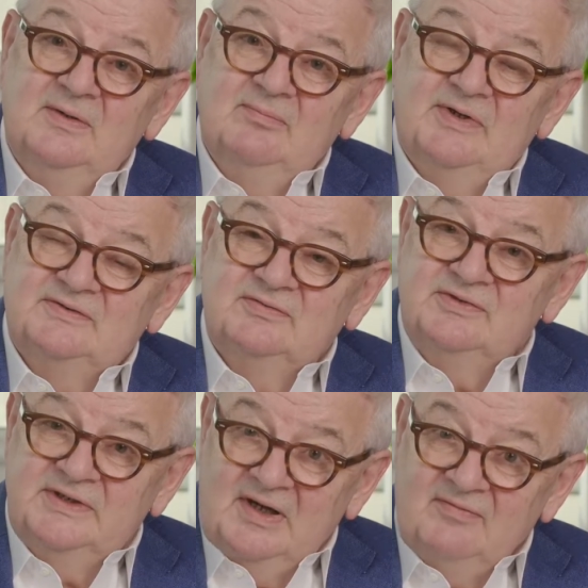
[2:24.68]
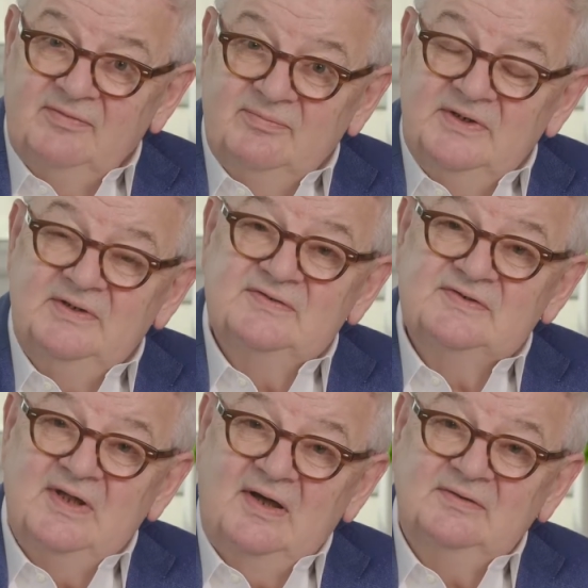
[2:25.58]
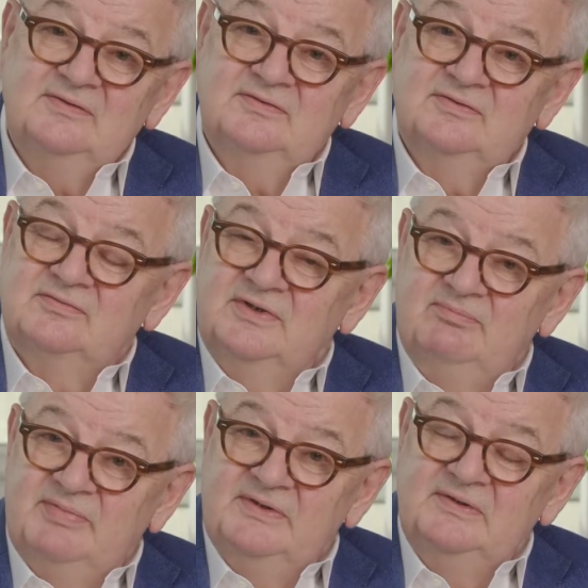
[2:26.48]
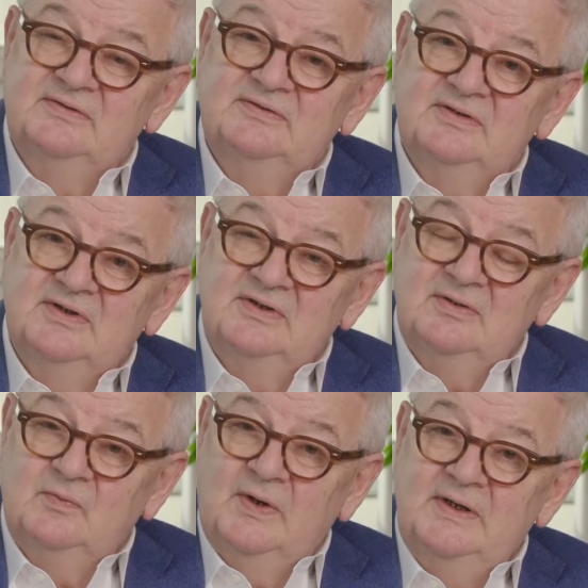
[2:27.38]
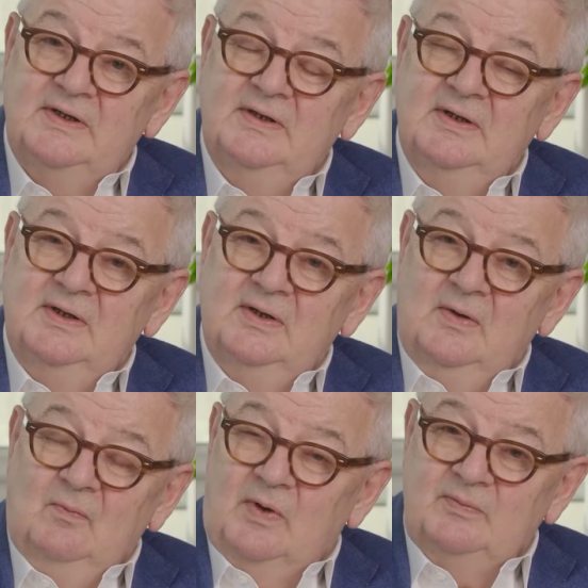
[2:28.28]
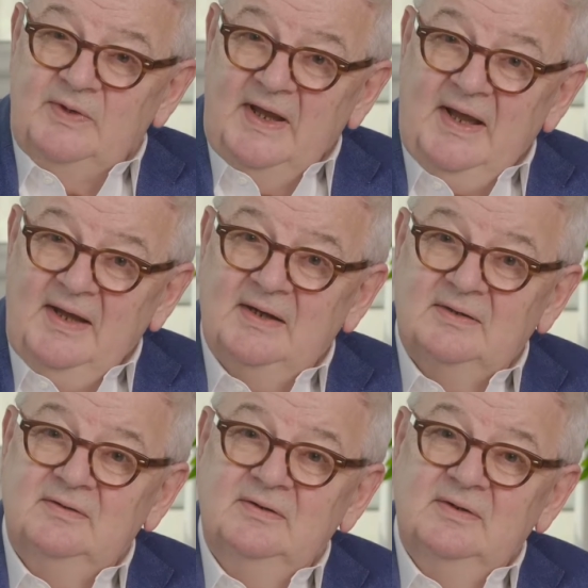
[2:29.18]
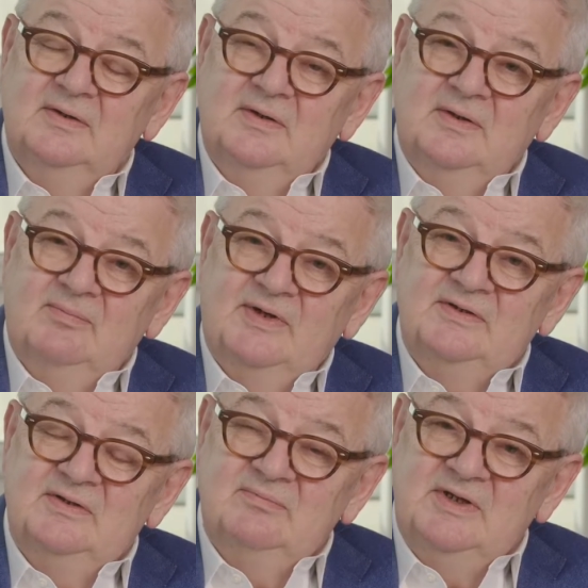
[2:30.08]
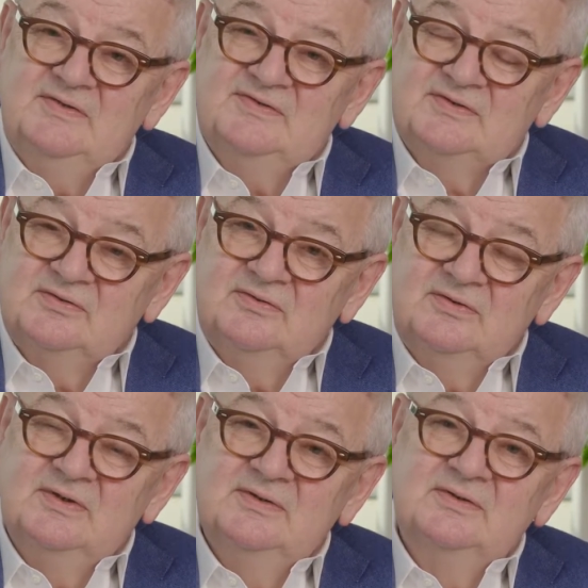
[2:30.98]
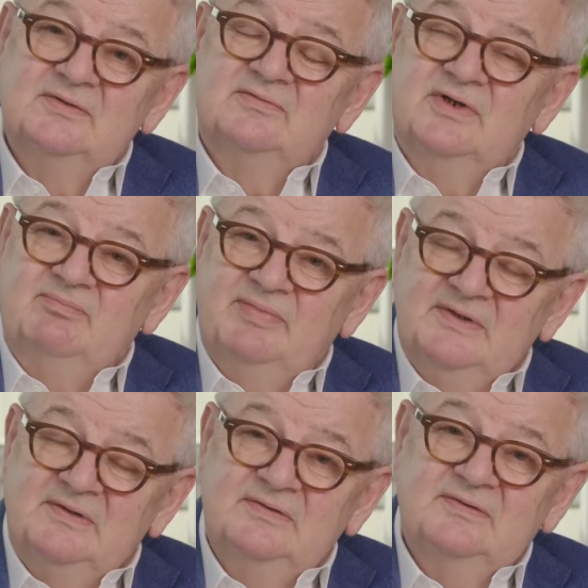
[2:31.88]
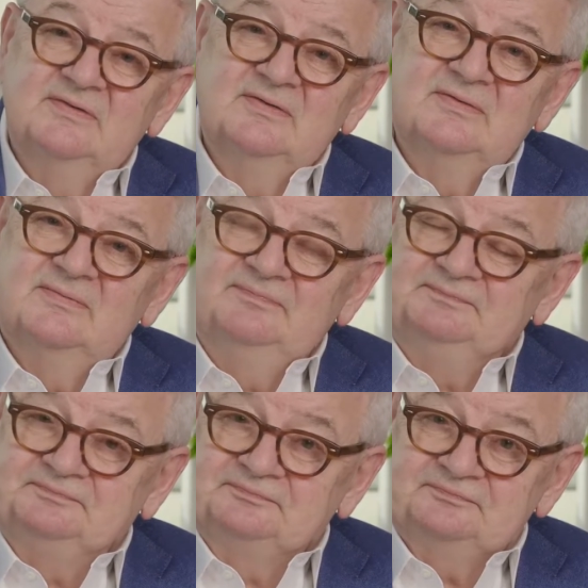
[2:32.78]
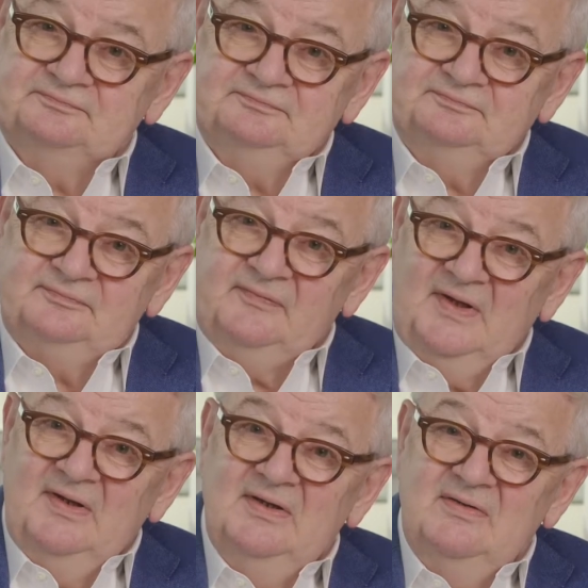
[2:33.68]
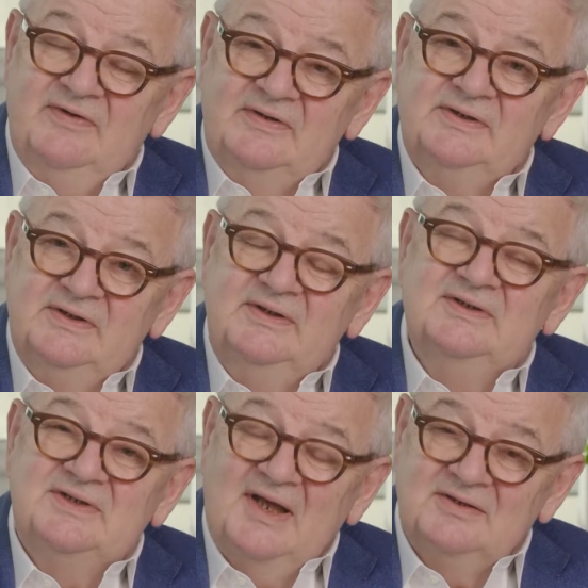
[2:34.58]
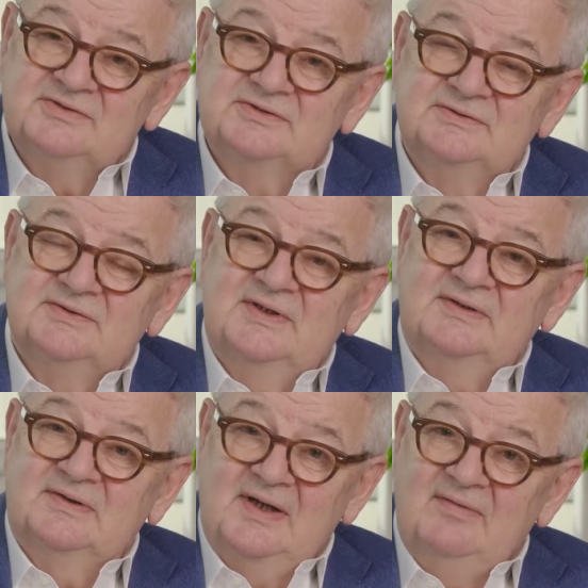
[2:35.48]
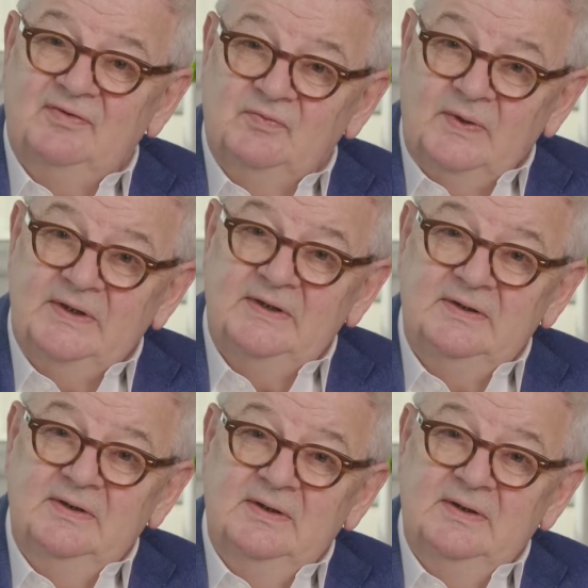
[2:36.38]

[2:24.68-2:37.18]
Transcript: But to recover means not to rebuild in a way what we had, but it means to rebuild in a very intelligent and clever way,